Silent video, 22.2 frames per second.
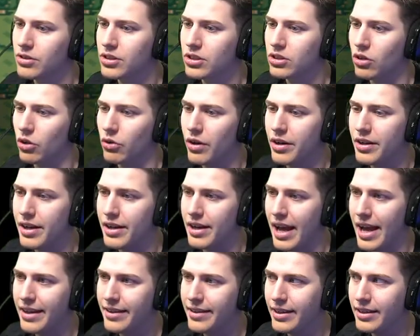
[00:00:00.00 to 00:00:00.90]
Was this already
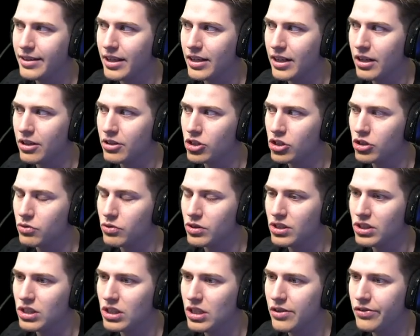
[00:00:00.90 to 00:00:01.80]
an ending that I just
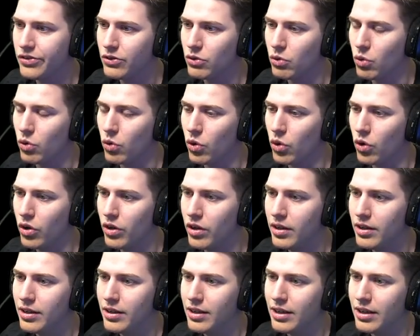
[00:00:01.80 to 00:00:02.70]
received
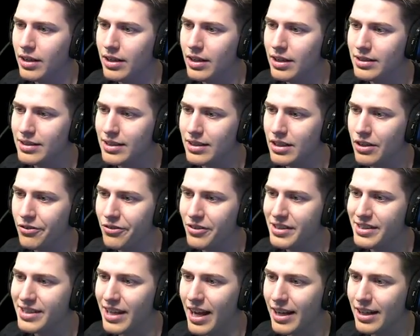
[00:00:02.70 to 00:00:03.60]
or is a
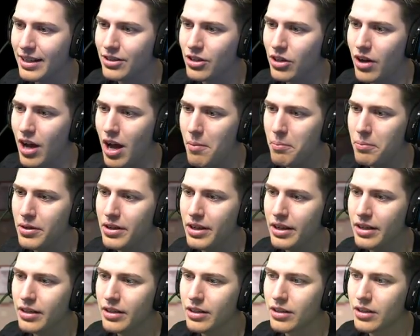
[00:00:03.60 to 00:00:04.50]
different cycle now
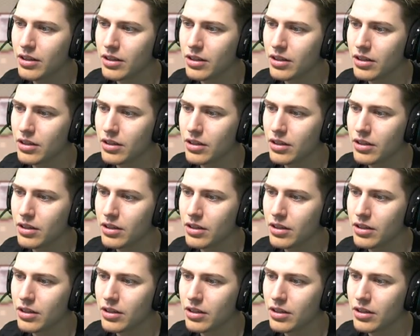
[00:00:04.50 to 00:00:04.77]
happening?